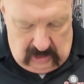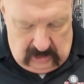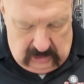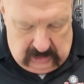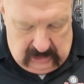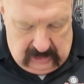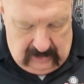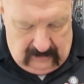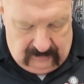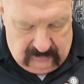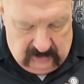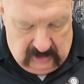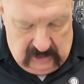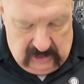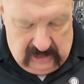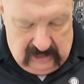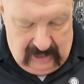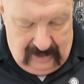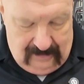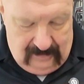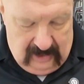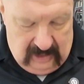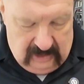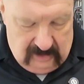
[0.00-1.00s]
tips and
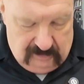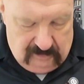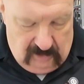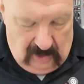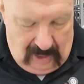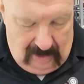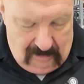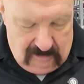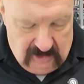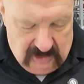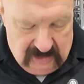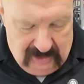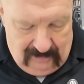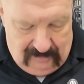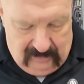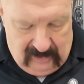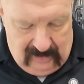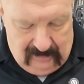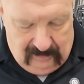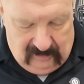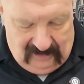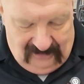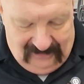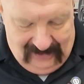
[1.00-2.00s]
tidbits, problems that
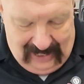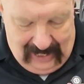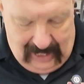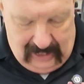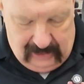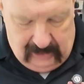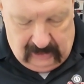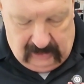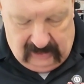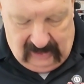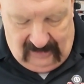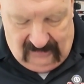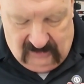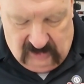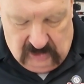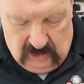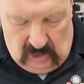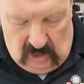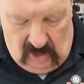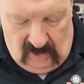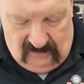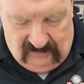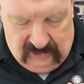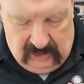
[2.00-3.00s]
people have had that they've
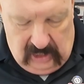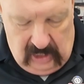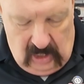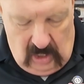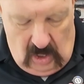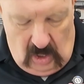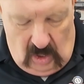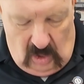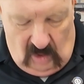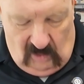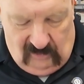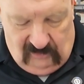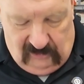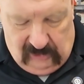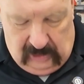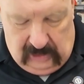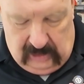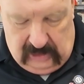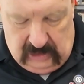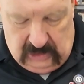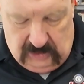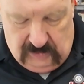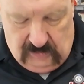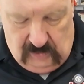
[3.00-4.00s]
solved. Hopefully
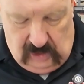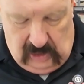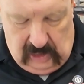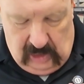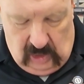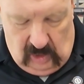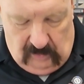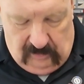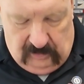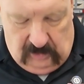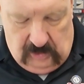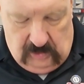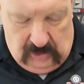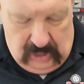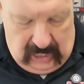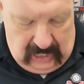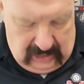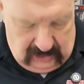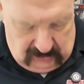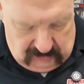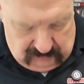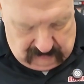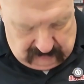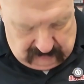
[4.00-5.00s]
this will help you guys